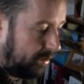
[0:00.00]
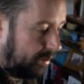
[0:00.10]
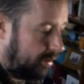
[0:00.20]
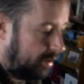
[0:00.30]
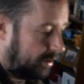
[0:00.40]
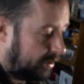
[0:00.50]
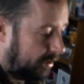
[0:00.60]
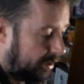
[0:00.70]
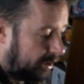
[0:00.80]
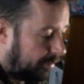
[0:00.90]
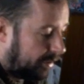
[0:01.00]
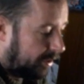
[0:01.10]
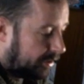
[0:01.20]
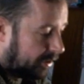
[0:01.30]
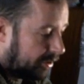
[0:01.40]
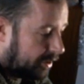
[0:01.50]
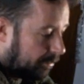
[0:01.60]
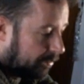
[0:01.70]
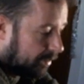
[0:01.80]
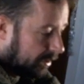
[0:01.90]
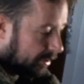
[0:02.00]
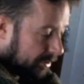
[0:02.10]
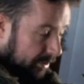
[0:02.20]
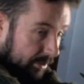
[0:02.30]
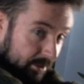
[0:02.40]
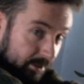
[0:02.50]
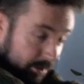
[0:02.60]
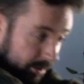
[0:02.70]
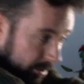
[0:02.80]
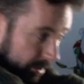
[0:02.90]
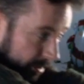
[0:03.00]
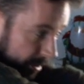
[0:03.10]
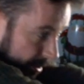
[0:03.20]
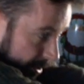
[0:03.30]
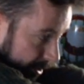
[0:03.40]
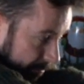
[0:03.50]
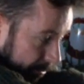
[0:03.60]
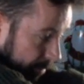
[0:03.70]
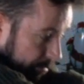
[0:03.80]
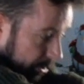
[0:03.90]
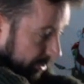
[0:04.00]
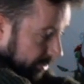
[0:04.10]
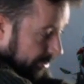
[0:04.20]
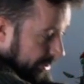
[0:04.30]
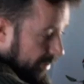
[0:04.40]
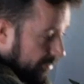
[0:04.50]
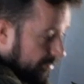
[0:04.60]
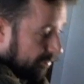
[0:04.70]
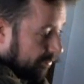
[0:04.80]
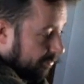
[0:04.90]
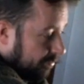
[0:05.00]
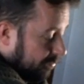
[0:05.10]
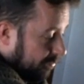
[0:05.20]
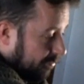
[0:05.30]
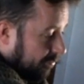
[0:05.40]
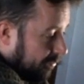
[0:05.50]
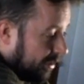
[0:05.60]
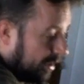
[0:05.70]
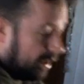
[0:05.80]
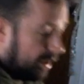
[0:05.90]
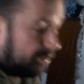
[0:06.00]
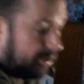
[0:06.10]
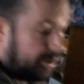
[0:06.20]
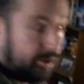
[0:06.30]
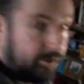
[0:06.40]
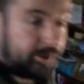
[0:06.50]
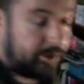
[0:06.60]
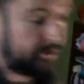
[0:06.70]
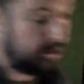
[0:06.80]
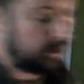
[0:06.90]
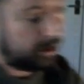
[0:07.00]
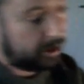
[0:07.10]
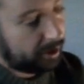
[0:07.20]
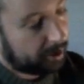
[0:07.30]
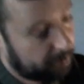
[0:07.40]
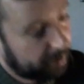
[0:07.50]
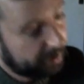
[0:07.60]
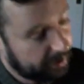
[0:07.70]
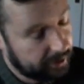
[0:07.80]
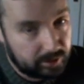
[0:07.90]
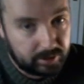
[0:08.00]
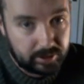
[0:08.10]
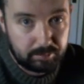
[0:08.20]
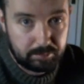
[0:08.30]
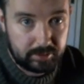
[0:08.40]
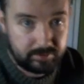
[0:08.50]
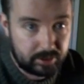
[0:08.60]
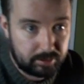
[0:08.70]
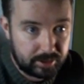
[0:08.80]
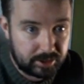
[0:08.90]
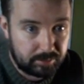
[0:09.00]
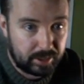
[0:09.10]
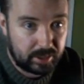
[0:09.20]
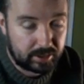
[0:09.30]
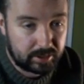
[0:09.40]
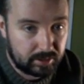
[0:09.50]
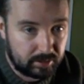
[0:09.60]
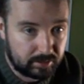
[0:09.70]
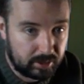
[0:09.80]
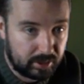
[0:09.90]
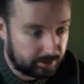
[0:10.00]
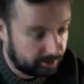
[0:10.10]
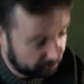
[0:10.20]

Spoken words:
this is nice because it separates the warp bundles out and allows you to quite easily move the twist back along the length of the